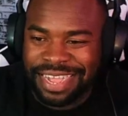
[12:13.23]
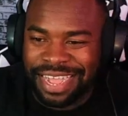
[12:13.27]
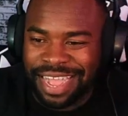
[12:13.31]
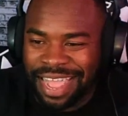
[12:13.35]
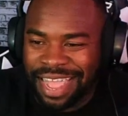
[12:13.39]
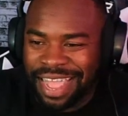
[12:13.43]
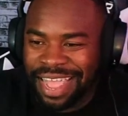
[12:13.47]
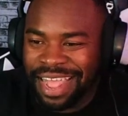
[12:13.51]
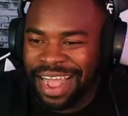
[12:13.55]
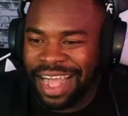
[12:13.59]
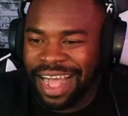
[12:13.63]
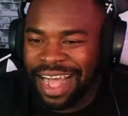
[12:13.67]

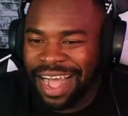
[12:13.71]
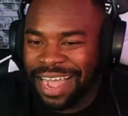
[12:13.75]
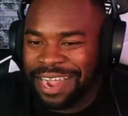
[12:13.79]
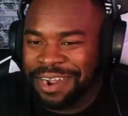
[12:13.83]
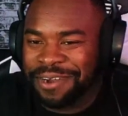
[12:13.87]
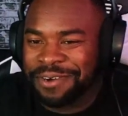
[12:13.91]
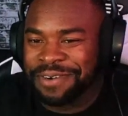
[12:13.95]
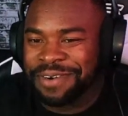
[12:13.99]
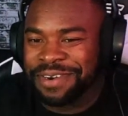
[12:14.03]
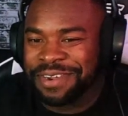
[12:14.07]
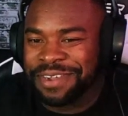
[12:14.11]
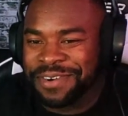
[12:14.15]
and I
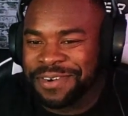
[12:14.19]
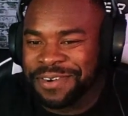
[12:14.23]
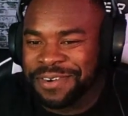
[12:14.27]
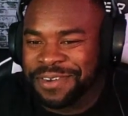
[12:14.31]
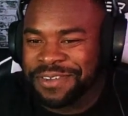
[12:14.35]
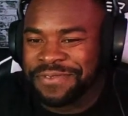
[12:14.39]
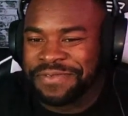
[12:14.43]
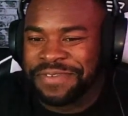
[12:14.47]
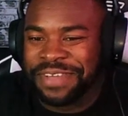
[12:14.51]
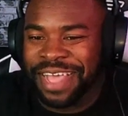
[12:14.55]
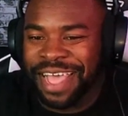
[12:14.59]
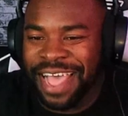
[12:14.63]
don't know
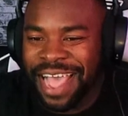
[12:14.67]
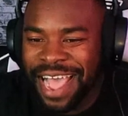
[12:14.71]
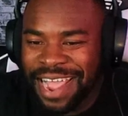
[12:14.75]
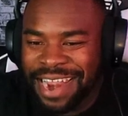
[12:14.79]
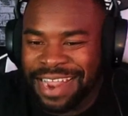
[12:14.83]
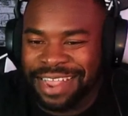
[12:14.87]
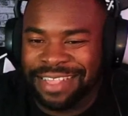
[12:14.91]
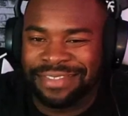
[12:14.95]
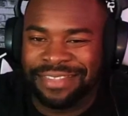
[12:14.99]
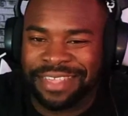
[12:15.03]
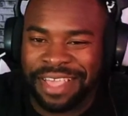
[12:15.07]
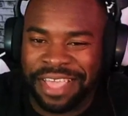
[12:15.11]
if it had
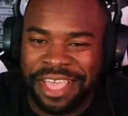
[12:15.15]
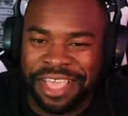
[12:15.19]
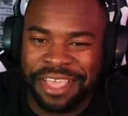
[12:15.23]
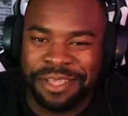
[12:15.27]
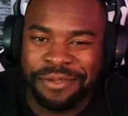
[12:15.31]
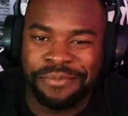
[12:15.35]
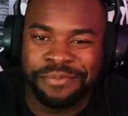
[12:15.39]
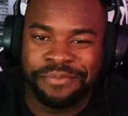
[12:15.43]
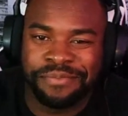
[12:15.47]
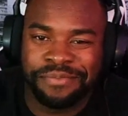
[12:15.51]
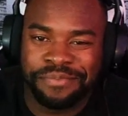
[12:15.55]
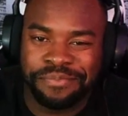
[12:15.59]
the
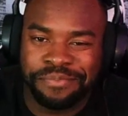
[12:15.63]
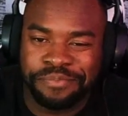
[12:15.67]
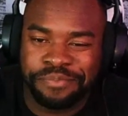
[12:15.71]
same